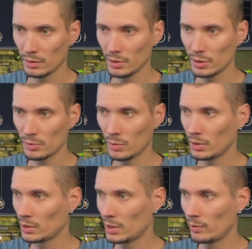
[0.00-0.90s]
this
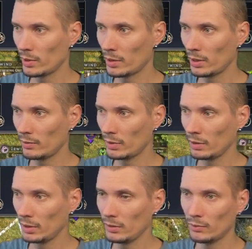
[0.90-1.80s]
one tower I will
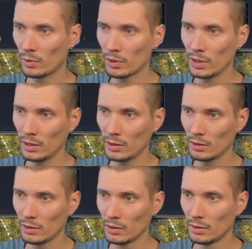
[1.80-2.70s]
leave working
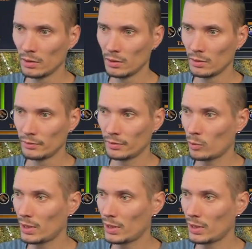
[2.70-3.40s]
for